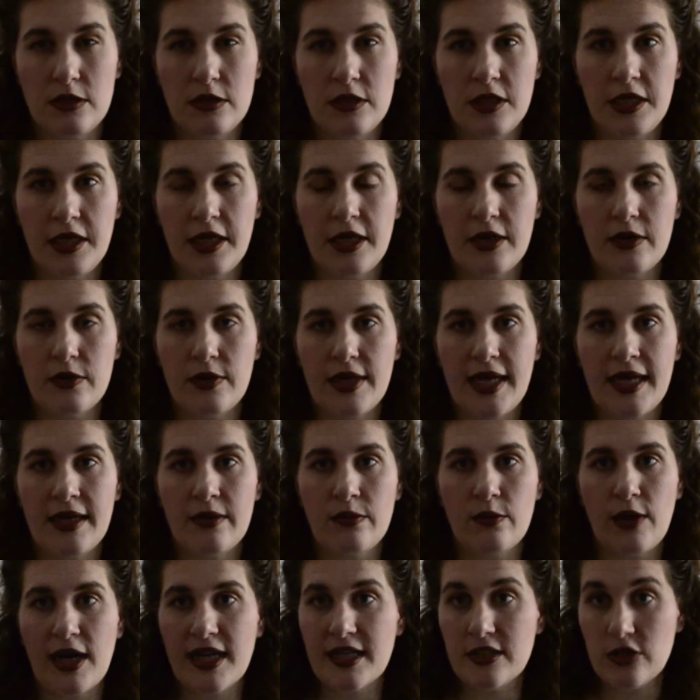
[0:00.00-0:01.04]
you know,
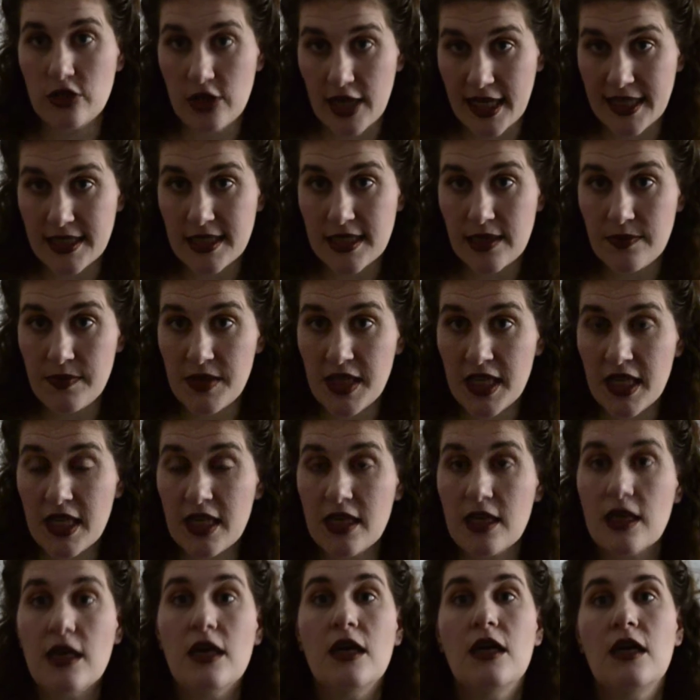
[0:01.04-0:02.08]
and want to try
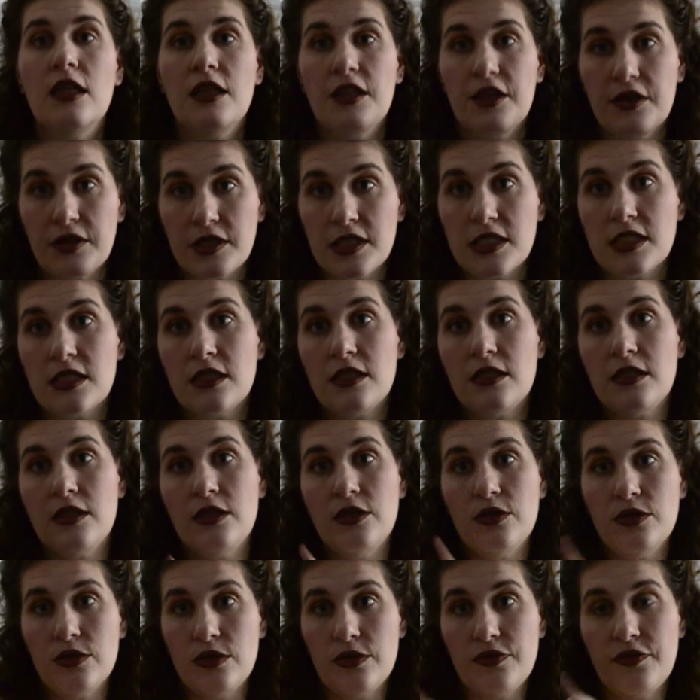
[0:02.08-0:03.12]
something. There is a
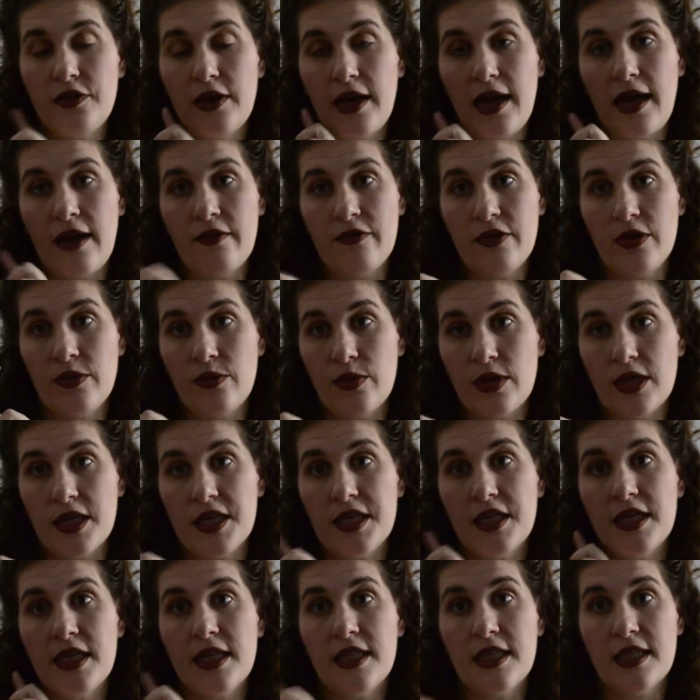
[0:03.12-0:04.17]
nude for
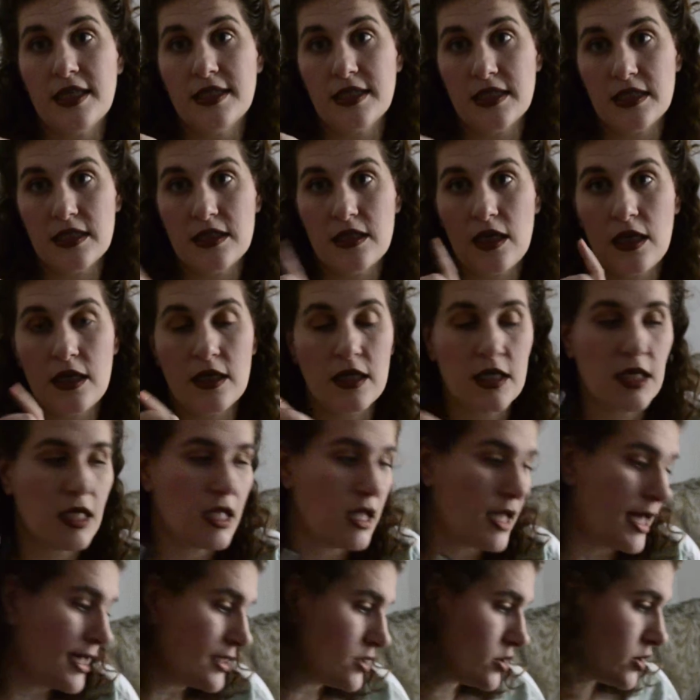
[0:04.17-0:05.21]
everyone in this
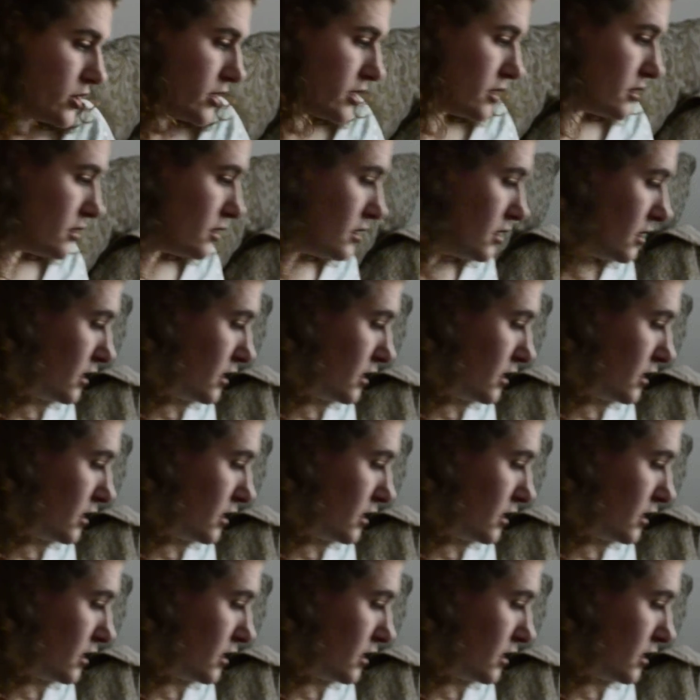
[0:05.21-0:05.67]
collection.